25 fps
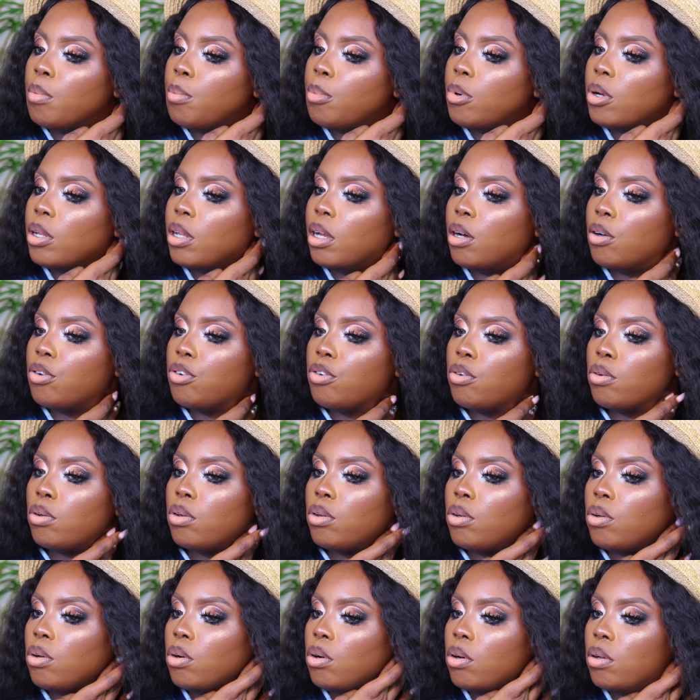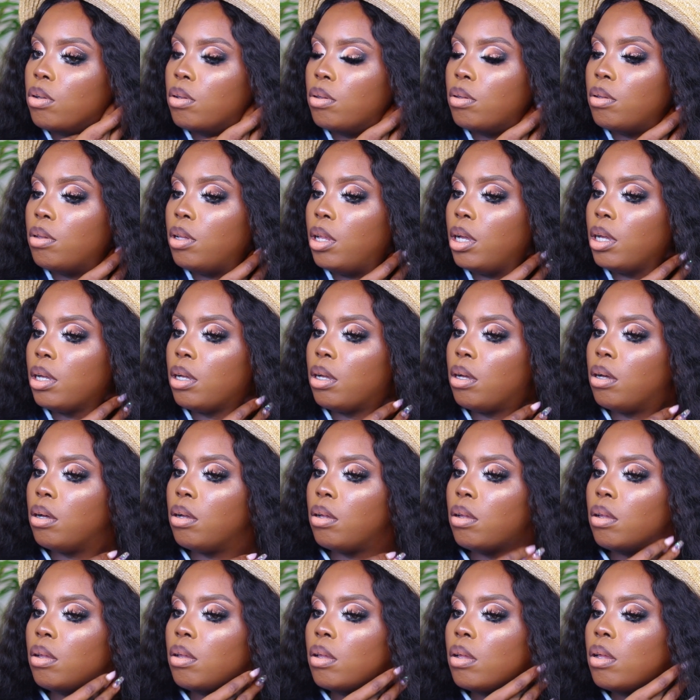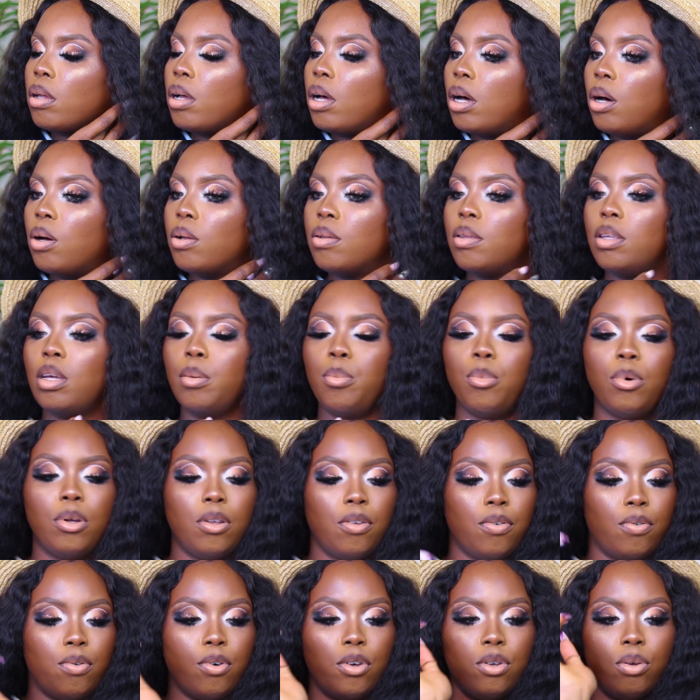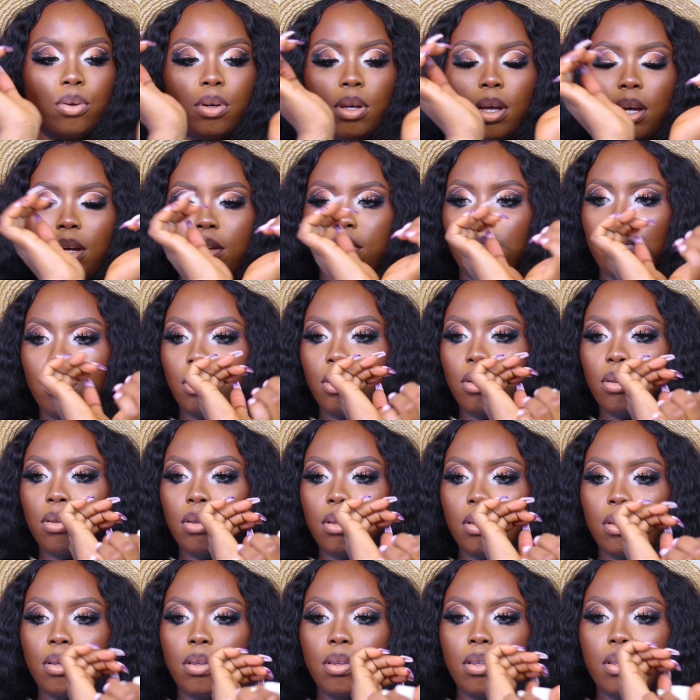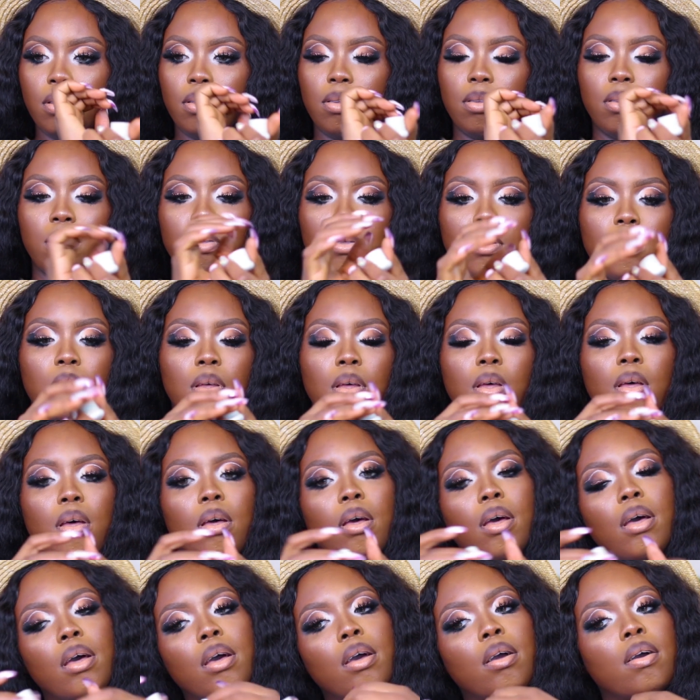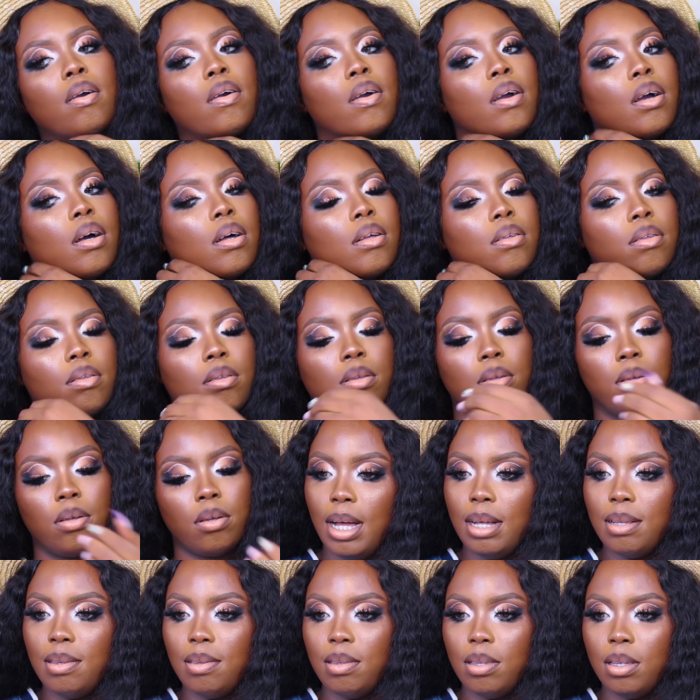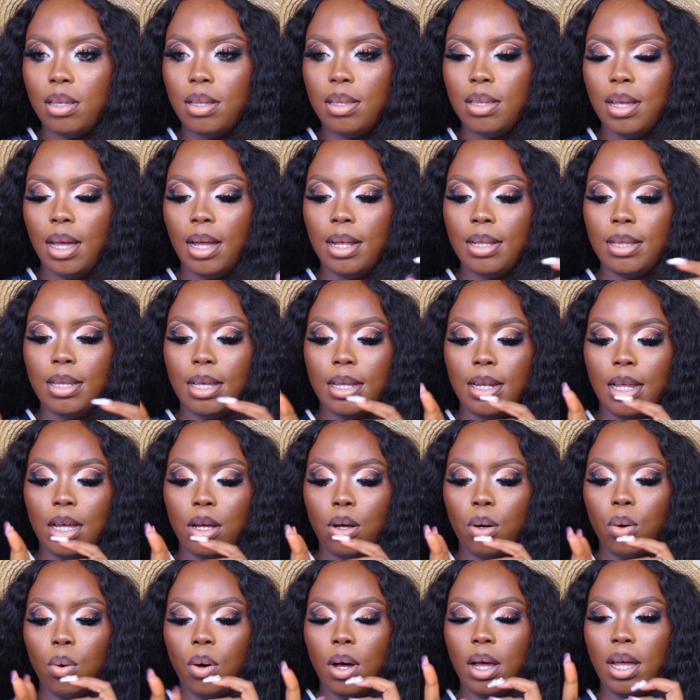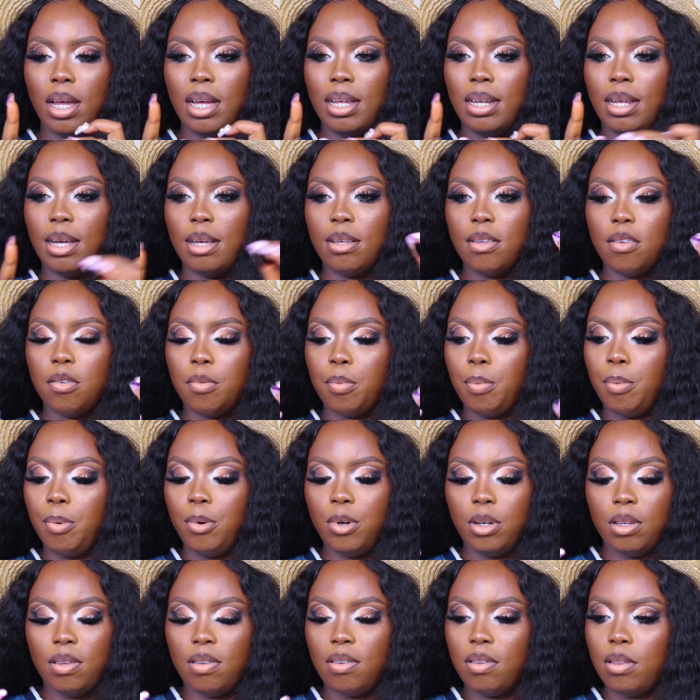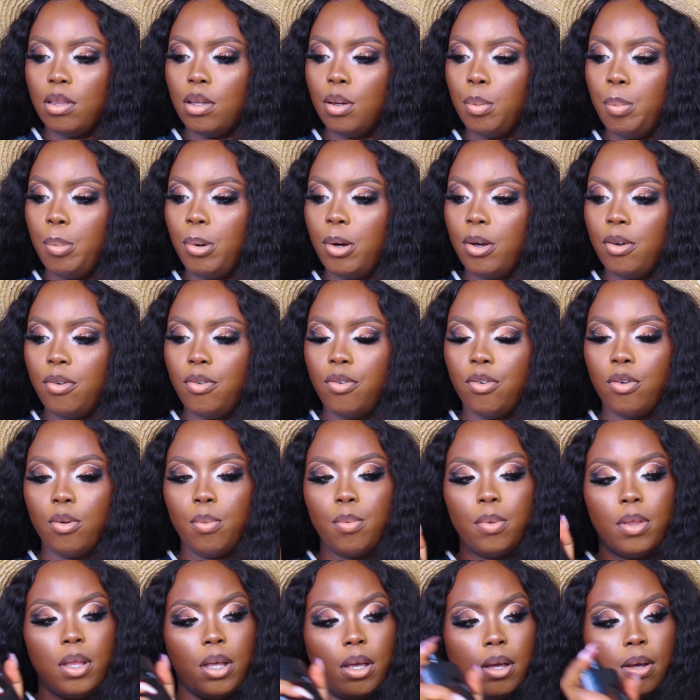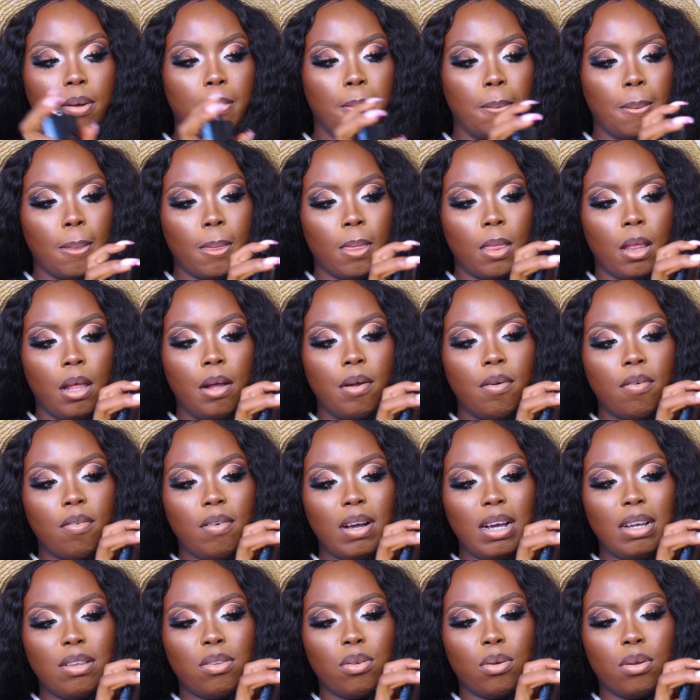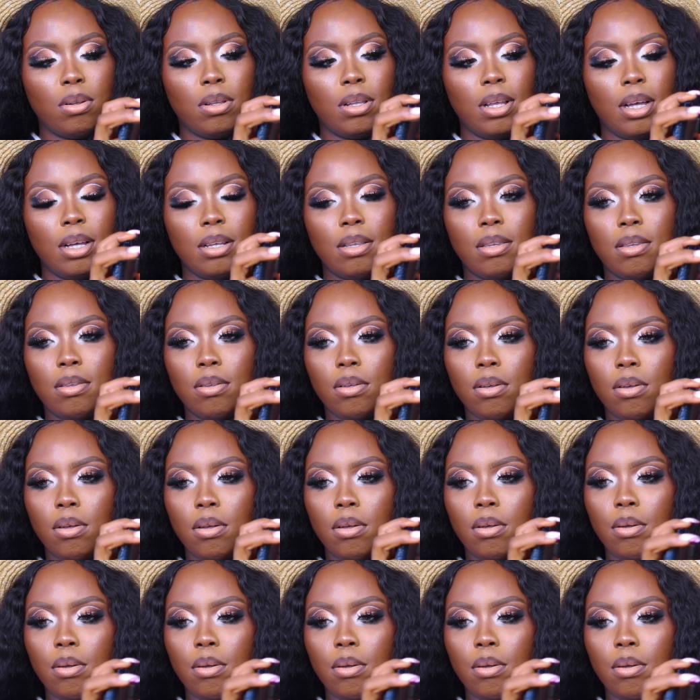but I'll show you on, like, I'll demo it for you guys on these areas. That's it. And then I go ahead and spritz the perfume there, right on that